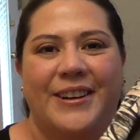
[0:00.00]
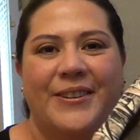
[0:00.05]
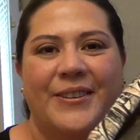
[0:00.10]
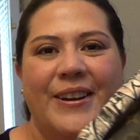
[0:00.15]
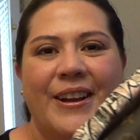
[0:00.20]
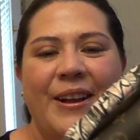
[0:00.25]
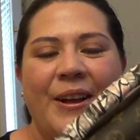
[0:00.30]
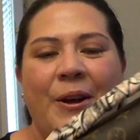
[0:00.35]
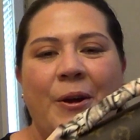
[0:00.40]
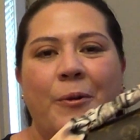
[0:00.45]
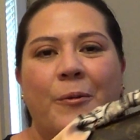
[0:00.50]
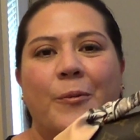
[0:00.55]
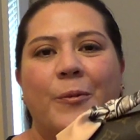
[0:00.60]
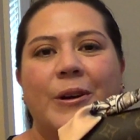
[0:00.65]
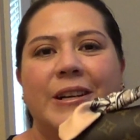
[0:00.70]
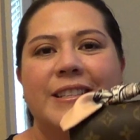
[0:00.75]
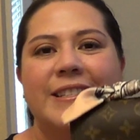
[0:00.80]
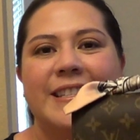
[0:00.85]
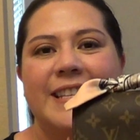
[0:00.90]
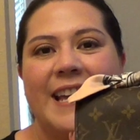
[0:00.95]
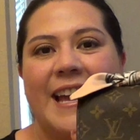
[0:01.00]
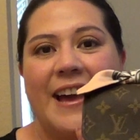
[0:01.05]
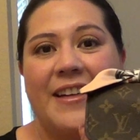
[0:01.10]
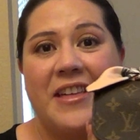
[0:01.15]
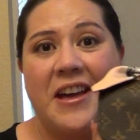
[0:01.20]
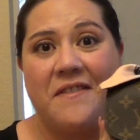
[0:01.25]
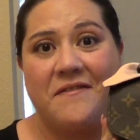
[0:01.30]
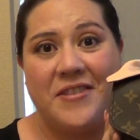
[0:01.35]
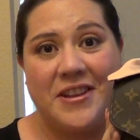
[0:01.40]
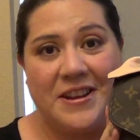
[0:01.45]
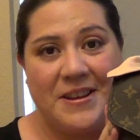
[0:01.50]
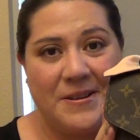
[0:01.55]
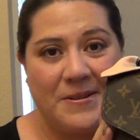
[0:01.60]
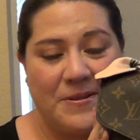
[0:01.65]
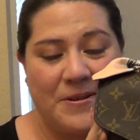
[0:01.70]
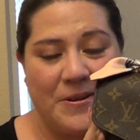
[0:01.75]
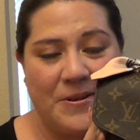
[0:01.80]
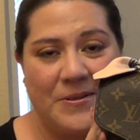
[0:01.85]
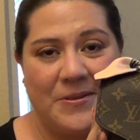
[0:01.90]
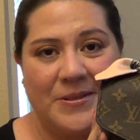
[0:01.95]
So we'll see how that
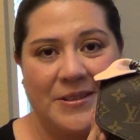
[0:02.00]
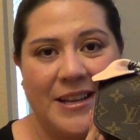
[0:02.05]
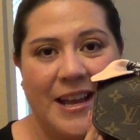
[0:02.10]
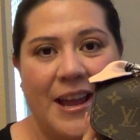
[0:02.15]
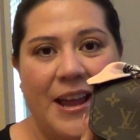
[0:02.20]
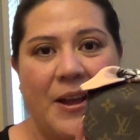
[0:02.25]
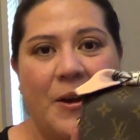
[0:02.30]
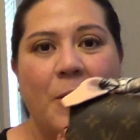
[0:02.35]
video goes.